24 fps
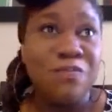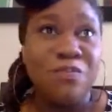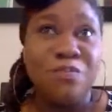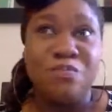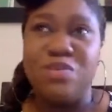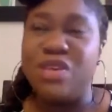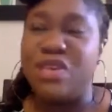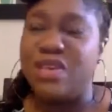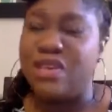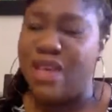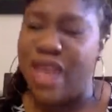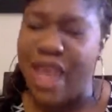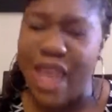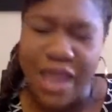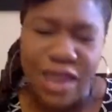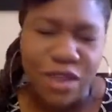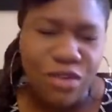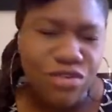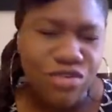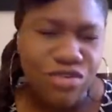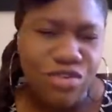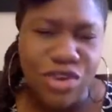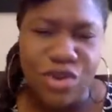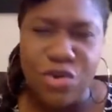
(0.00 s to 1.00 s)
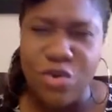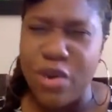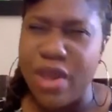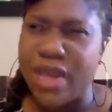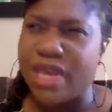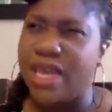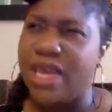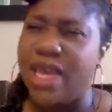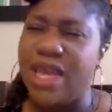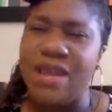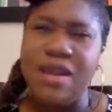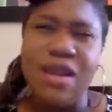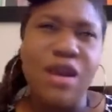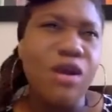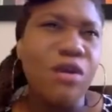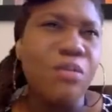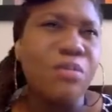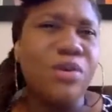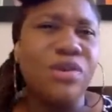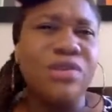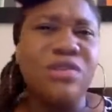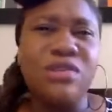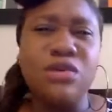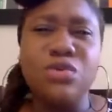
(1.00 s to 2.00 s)
be angry, or I can't
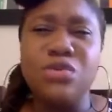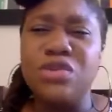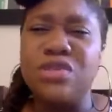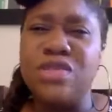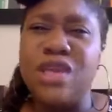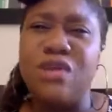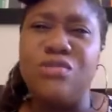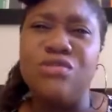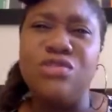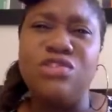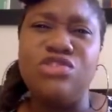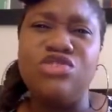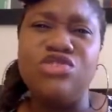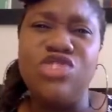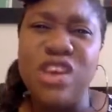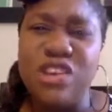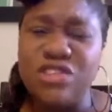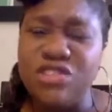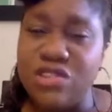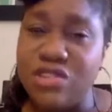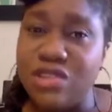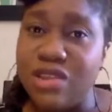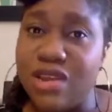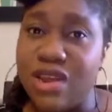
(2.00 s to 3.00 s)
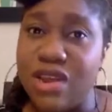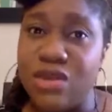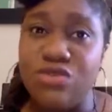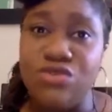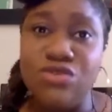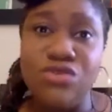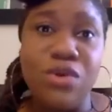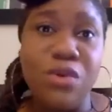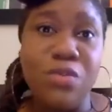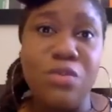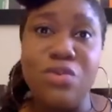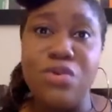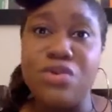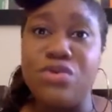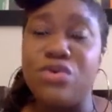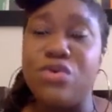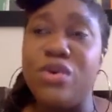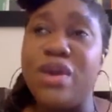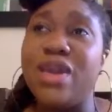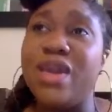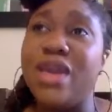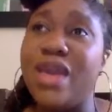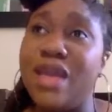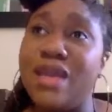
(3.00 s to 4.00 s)
help but deal with that rejection that I grew up with,
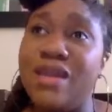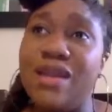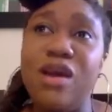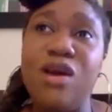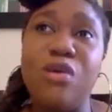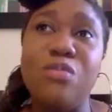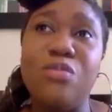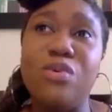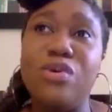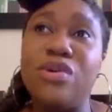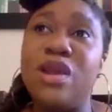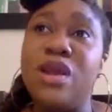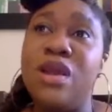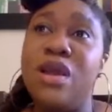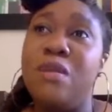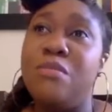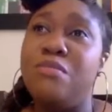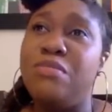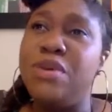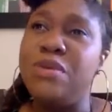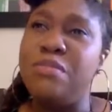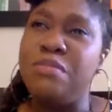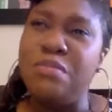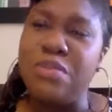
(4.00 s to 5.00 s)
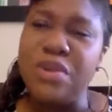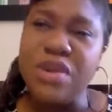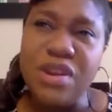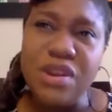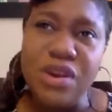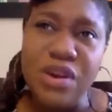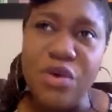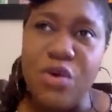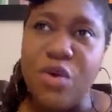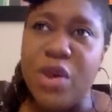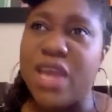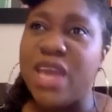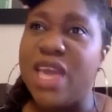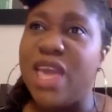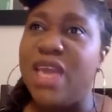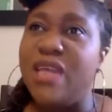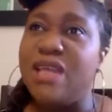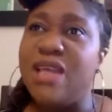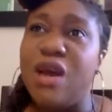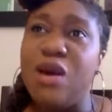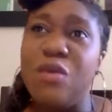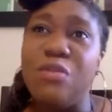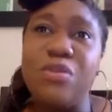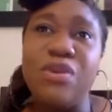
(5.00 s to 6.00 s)
or I can't help but be bitter, or I
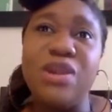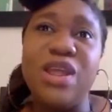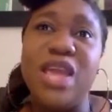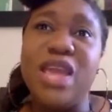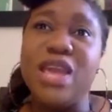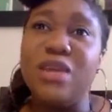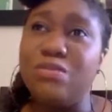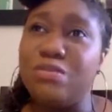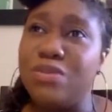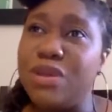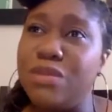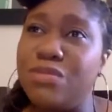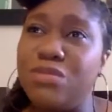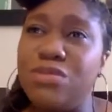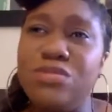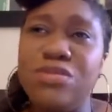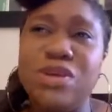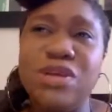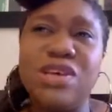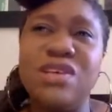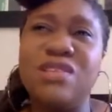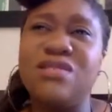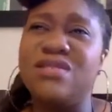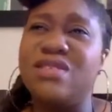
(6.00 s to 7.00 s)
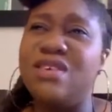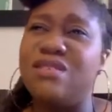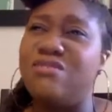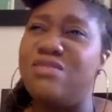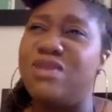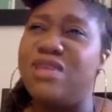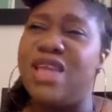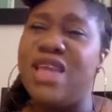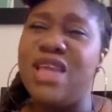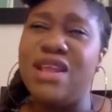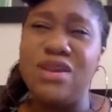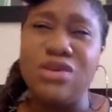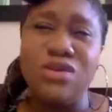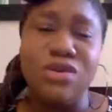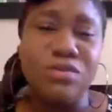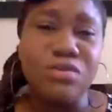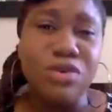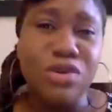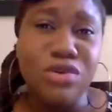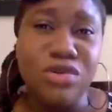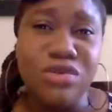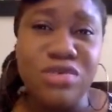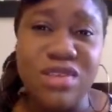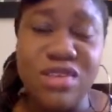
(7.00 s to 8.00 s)
can't help but hate people because they've been hating on
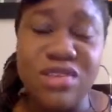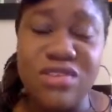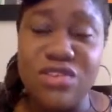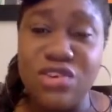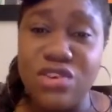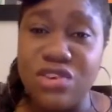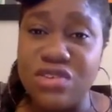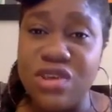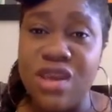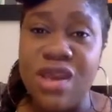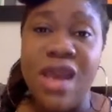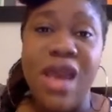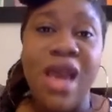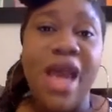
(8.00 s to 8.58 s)
me all these years.